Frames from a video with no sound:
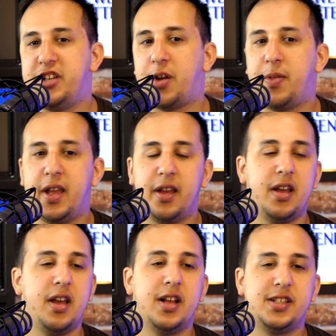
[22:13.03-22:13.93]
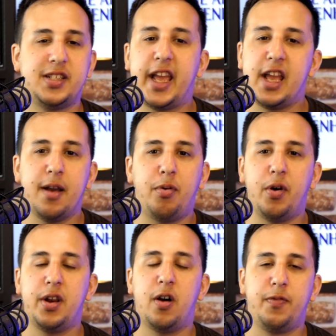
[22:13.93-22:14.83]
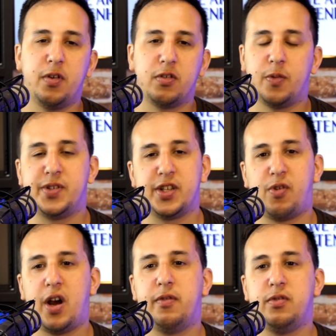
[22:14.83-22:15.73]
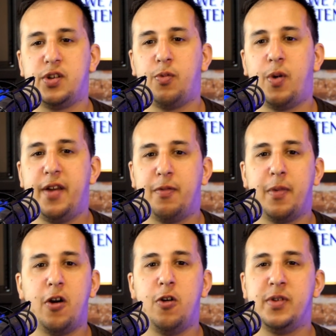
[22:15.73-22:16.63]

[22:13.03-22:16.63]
I think taking a point off your top six rivals away from home,